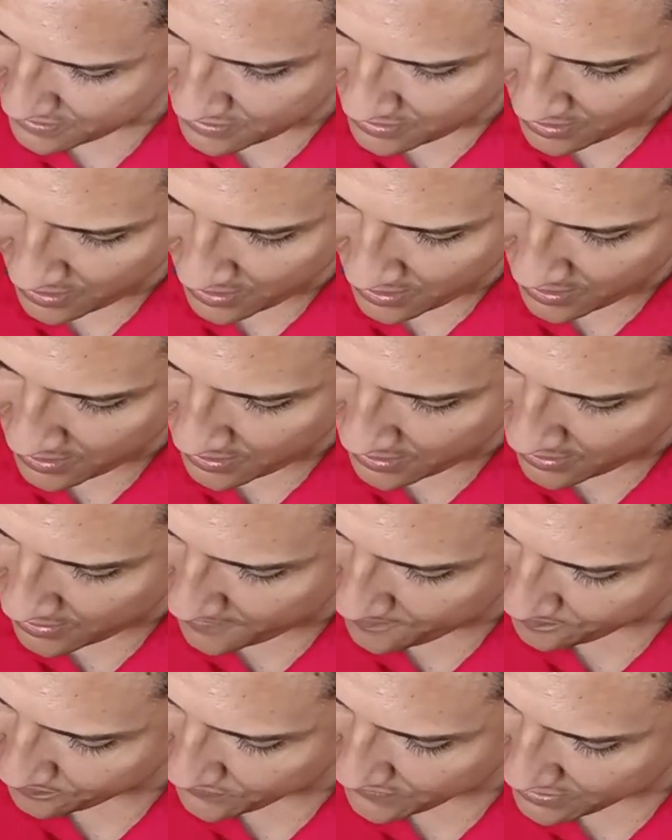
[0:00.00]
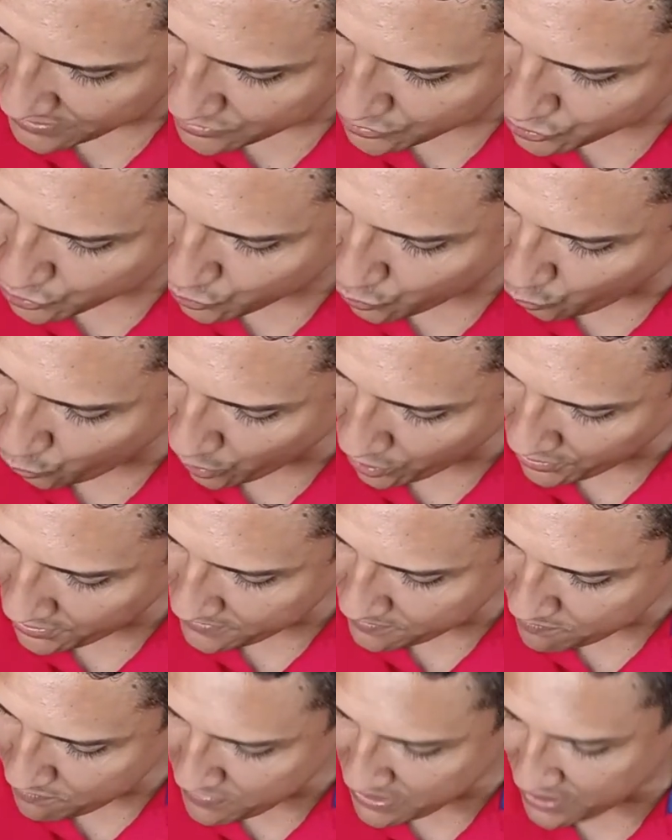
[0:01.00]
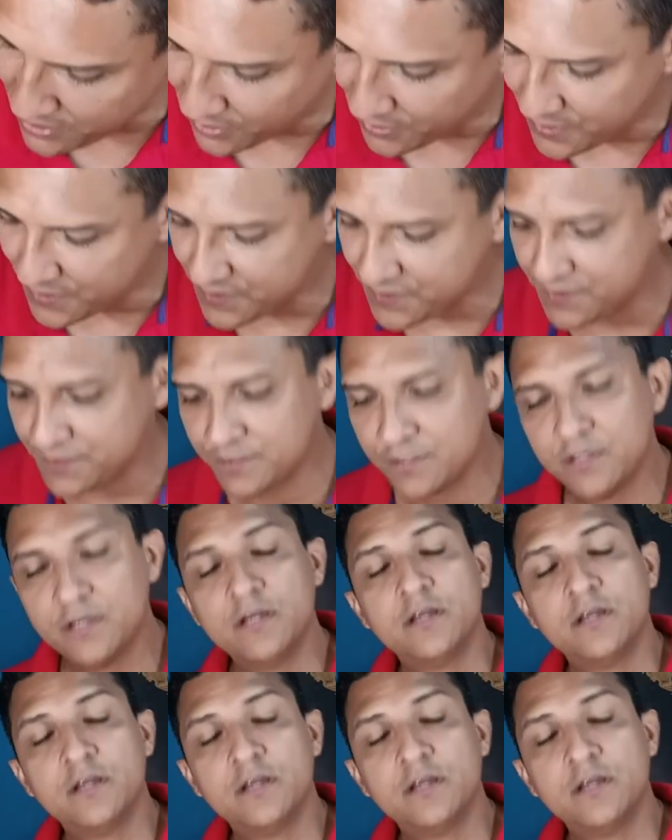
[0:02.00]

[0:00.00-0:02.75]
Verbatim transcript: uh, square meters.